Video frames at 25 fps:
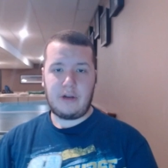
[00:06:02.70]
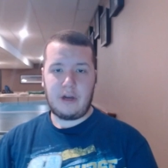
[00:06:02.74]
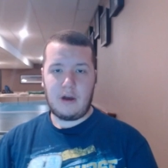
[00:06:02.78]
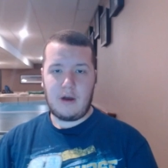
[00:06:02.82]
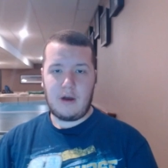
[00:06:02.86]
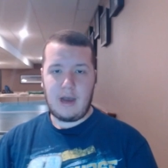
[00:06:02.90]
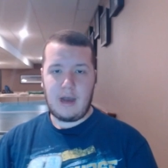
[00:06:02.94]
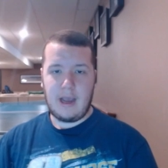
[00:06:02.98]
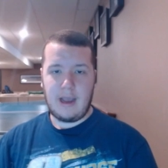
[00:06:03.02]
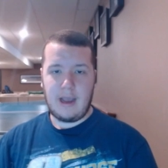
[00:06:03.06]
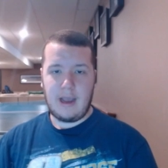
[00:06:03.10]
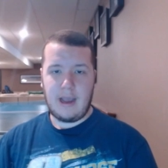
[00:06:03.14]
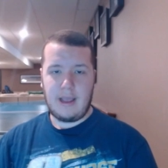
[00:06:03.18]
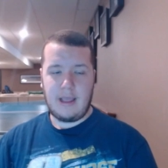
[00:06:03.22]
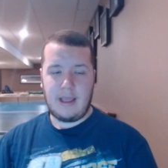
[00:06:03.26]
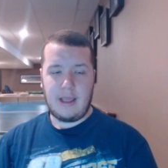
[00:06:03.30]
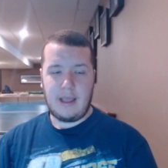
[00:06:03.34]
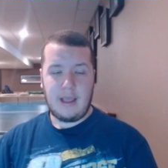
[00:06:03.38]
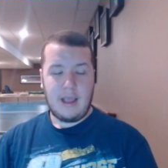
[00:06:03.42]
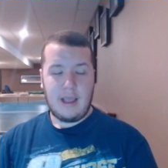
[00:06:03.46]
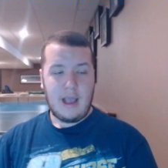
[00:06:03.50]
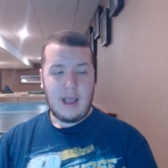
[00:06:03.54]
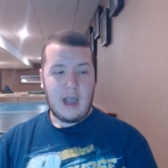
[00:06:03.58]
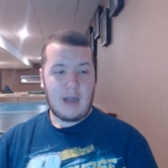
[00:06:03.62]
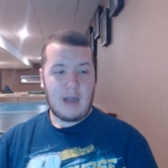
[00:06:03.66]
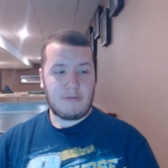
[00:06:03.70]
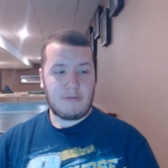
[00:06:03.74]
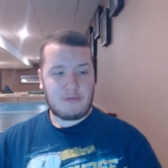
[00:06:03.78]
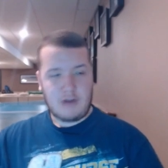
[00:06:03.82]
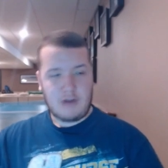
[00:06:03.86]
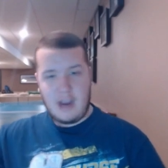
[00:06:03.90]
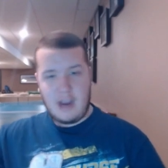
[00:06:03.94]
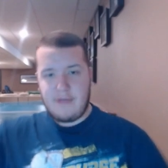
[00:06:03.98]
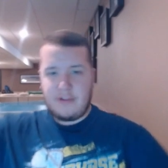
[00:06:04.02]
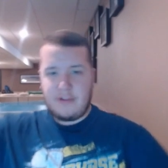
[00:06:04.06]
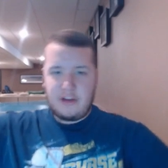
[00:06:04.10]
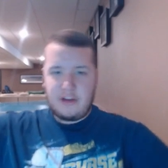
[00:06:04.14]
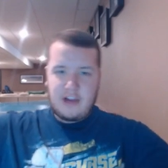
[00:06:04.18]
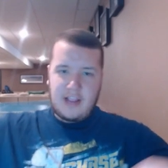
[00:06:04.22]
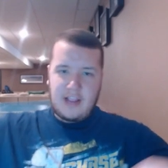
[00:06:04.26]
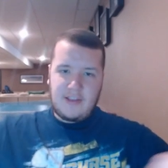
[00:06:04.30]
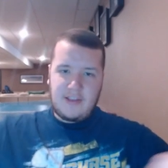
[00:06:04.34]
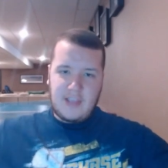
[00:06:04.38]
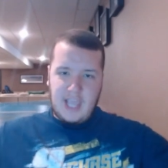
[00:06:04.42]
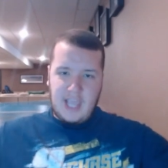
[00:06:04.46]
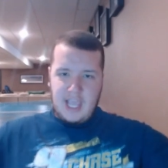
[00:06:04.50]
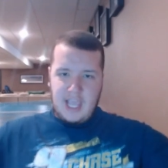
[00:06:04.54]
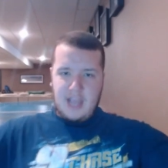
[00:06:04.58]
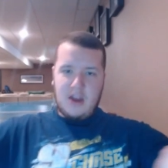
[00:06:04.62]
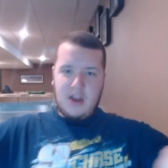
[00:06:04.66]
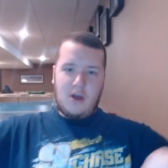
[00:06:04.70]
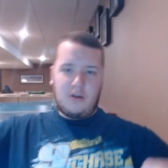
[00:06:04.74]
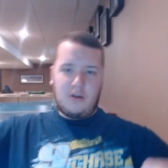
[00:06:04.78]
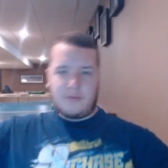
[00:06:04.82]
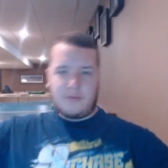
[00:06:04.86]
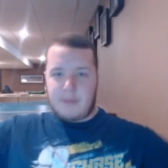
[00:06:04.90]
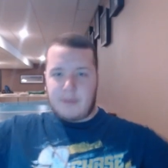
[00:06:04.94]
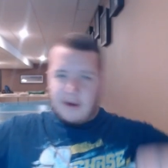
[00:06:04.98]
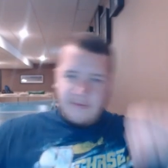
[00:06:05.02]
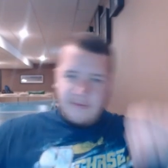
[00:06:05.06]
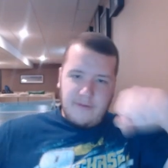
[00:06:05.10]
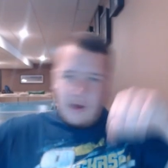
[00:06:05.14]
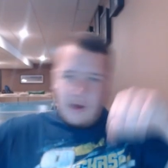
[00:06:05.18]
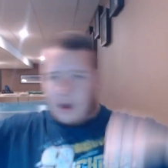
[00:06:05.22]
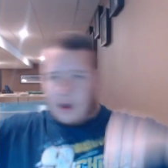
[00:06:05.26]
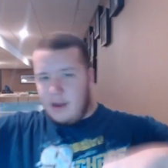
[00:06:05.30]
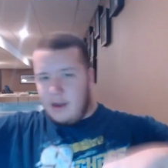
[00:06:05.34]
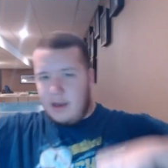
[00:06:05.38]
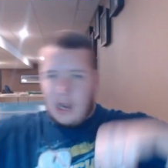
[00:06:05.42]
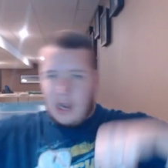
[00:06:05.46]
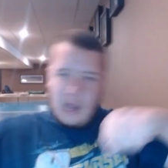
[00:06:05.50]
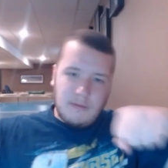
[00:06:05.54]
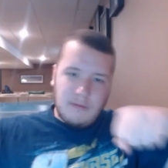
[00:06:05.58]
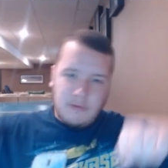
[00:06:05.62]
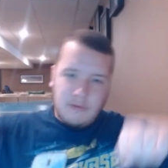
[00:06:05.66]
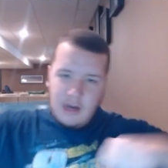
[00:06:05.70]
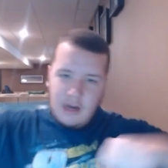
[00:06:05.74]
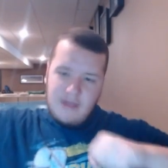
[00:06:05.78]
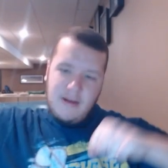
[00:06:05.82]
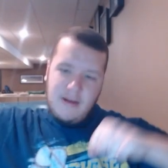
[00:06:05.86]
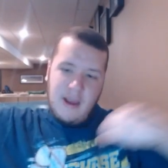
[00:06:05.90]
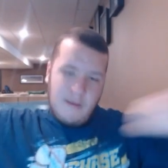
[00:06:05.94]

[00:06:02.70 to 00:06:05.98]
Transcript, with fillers: know, I, I'm driving the jet ski, you know, it's pretty fun, you know, I'm driving,